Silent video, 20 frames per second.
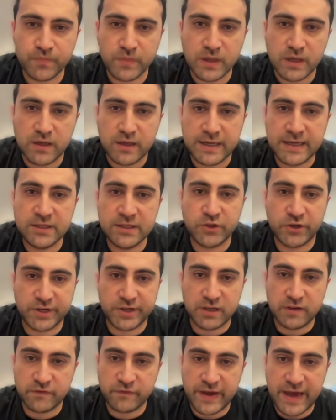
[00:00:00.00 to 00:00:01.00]

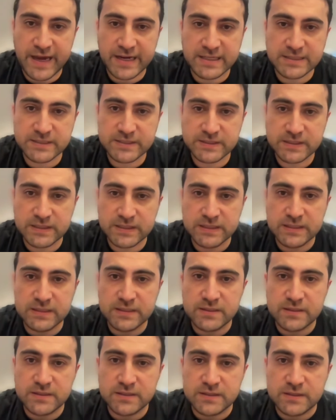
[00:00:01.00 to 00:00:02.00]
Internal effects.
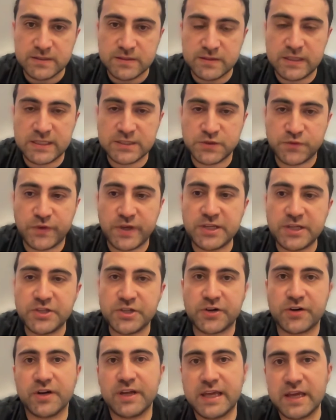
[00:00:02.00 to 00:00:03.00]
This
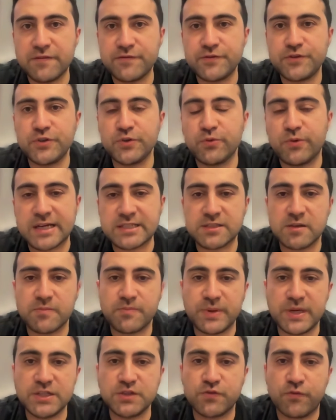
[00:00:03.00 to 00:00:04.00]
feature gives you
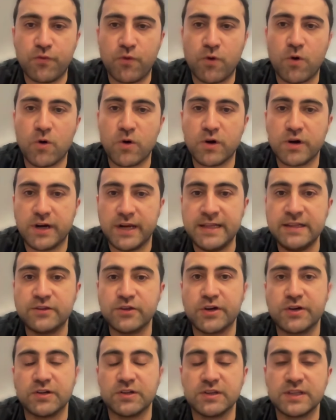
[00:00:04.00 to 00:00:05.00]
recipes for
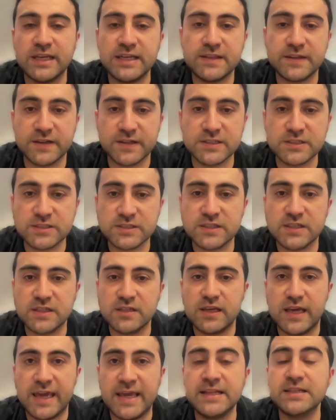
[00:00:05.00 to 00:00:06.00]
internal details
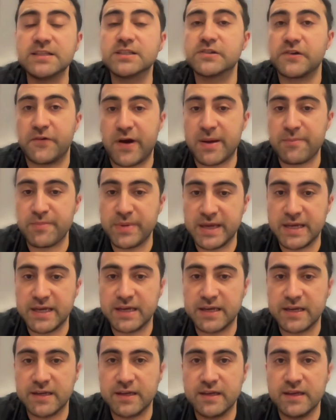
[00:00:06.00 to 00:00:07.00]
in ceramic.
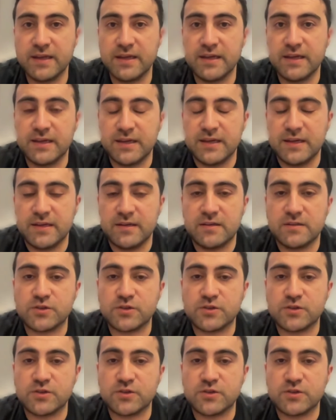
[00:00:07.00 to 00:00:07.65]
So